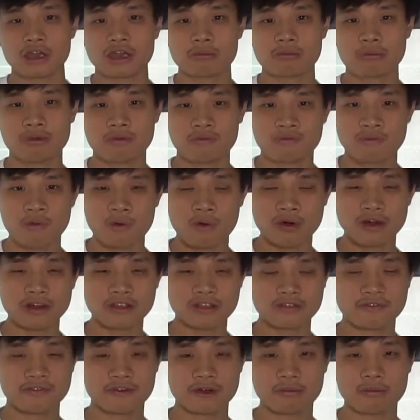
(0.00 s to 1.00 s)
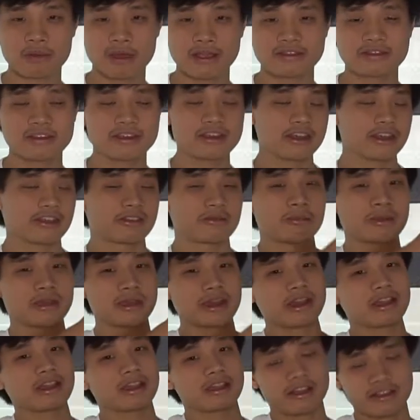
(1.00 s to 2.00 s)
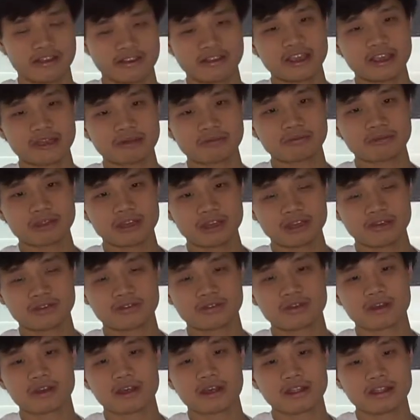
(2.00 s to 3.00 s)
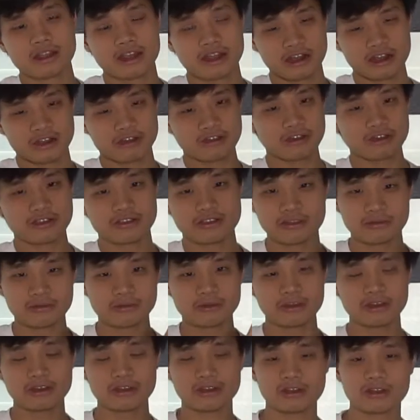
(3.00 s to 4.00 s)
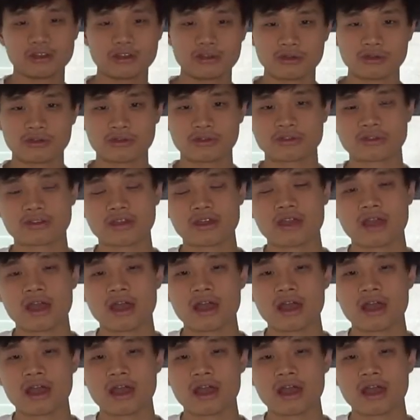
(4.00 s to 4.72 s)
Before it's fermented, it's made out of the same leaf that green tea would use.